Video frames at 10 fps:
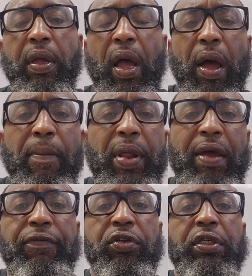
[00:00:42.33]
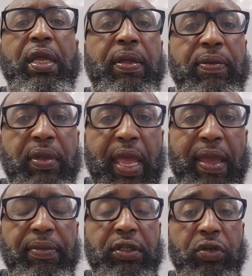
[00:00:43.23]
When I first
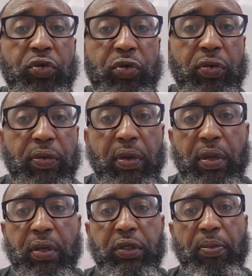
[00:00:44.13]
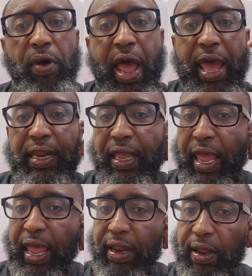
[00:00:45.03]
came into sobriety
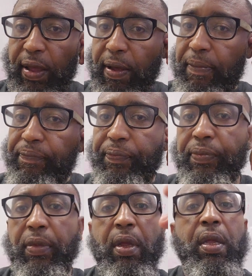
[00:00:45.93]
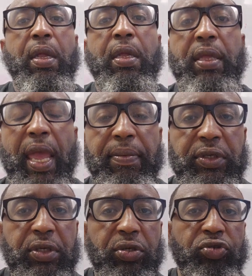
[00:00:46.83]
and came
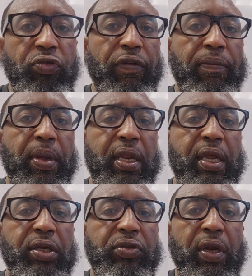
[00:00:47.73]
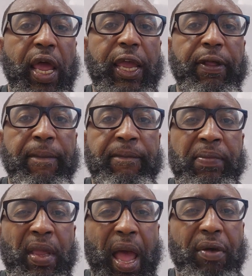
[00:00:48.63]
into the truth of being an Israelite,
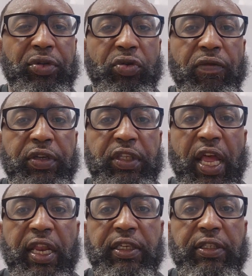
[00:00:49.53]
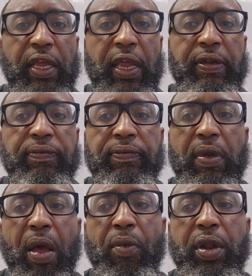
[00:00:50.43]
I was overzealous and
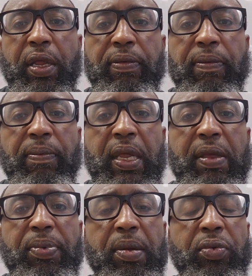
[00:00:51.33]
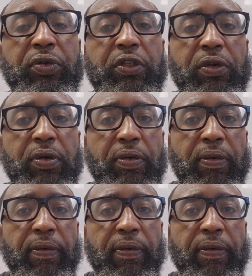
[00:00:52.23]
I wanted many people to